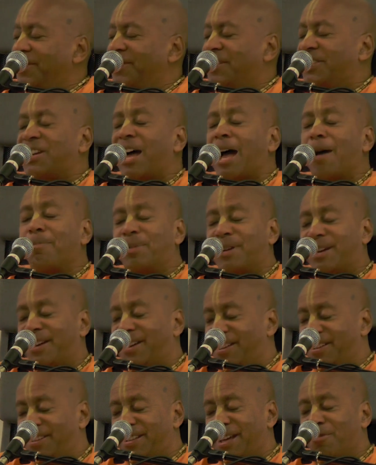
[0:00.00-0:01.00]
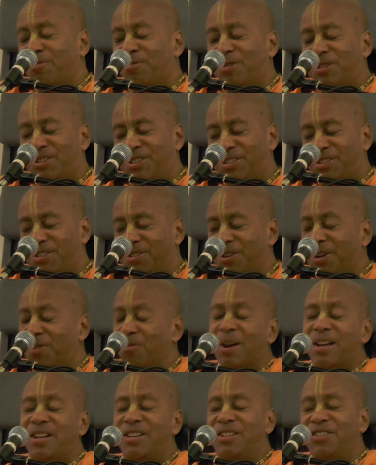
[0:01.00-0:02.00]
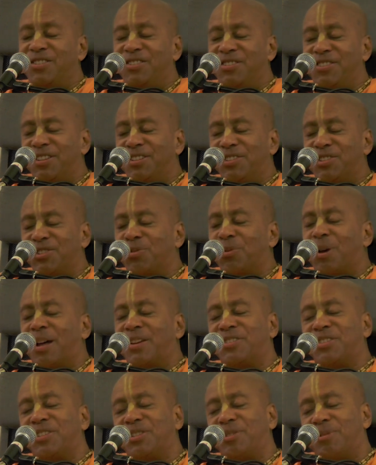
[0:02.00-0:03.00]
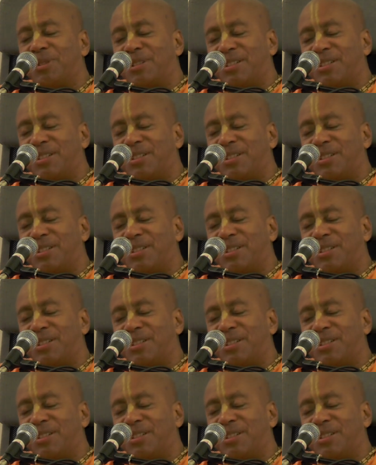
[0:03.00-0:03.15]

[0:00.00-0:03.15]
The topic that was arranged in Swansea